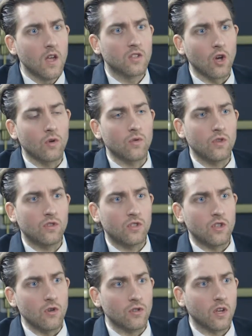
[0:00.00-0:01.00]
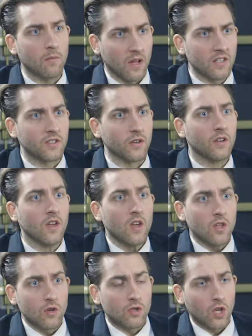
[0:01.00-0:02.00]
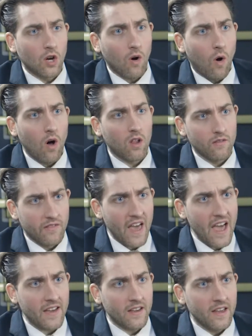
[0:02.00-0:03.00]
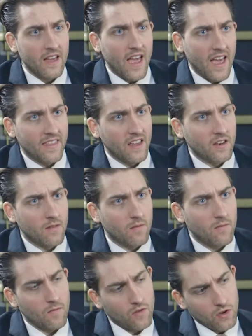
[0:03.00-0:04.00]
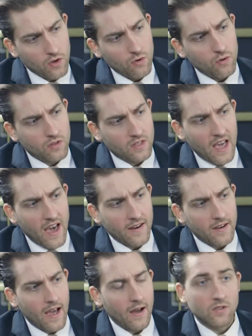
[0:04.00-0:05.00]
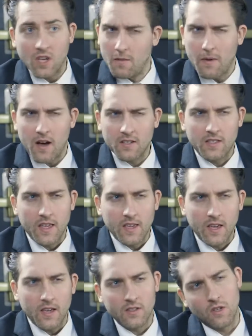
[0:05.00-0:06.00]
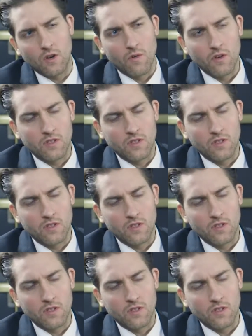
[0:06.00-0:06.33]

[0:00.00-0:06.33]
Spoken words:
So bless you, you took all of that and then used that outside the box thinking into your real